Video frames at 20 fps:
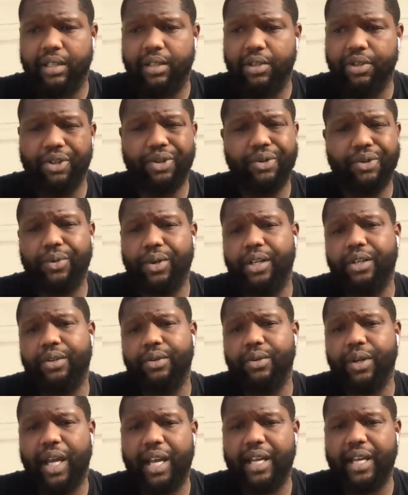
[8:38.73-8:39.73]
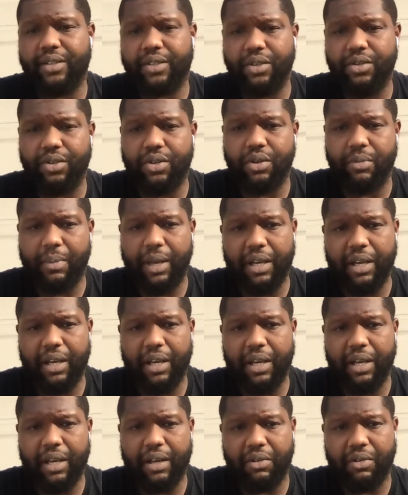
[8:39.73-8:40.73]
You don't want to do that, so you're gonna make
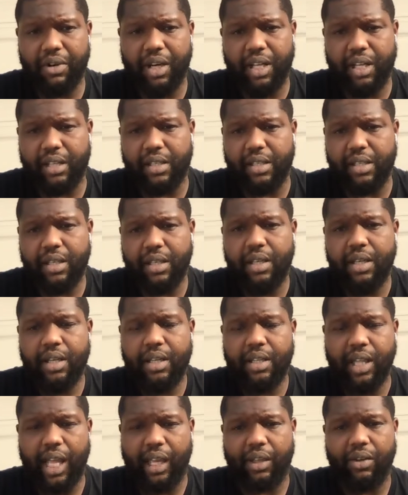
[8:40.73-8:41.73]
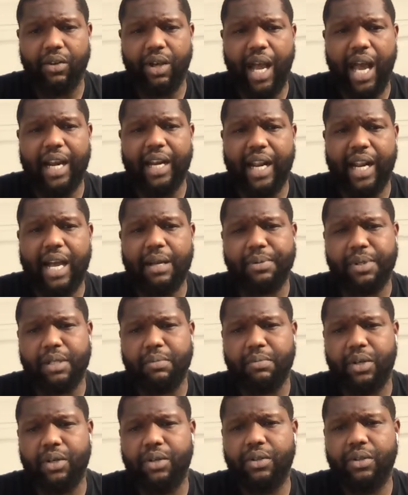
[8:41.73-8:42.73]
a ruckus. Like, you got an option,
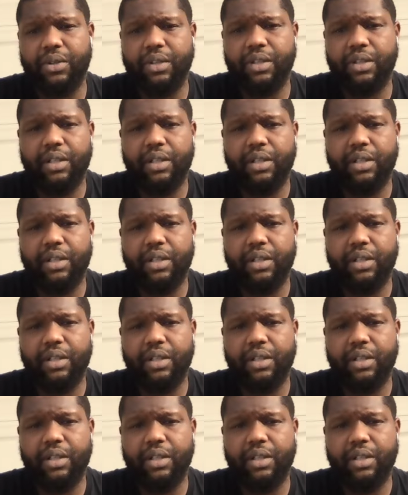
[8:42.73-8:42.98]
bro.